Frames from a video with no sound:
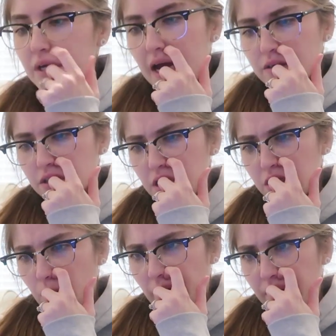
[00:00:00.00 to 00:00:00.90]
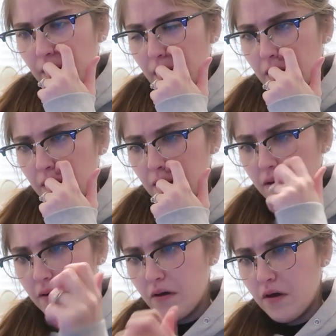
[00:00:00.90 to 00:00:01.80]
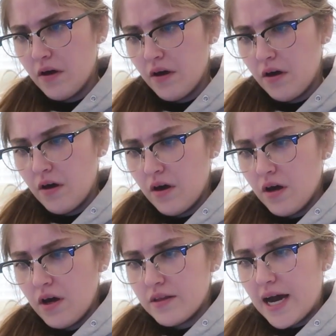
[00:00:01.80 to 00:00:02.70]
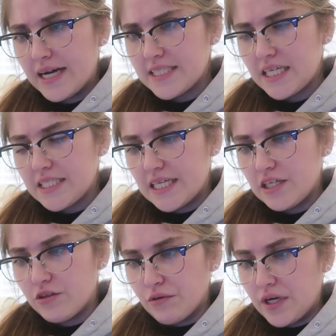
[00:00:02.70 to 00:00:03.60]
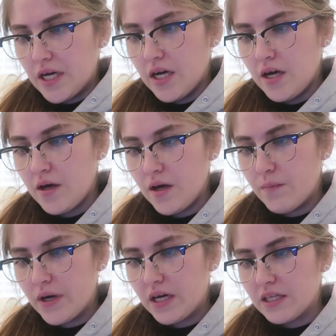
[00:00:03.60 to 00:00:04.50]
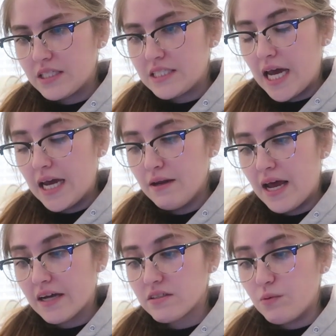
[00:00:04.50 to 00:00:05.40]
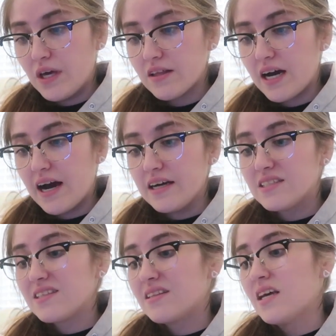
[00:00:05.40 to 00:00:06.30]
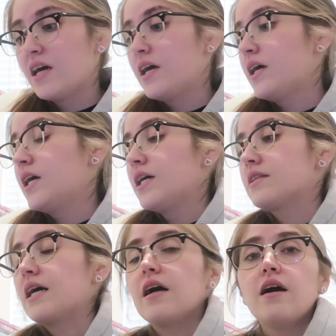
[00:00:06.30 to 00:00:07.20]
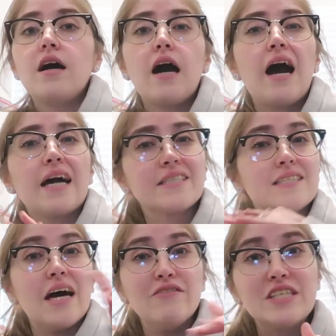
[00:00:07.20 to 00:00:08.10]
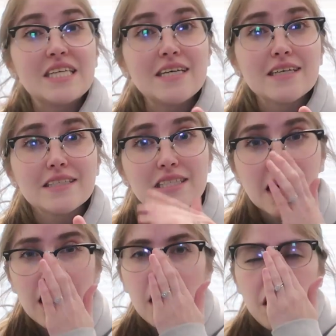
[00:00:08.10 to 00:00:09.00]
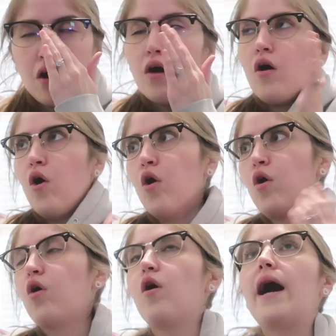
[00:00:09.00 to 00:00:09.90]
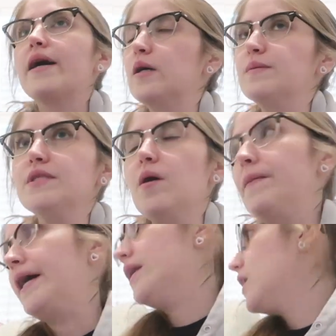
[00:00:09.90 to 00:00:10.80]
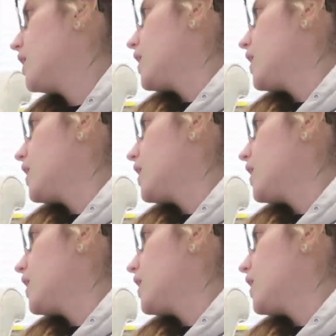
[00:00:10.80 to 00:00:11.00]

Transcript: But yeah, I was looking at the weather. The high today is ninety-three, but it's saying next week the high is in the high seventies. Oh, I hope so, man.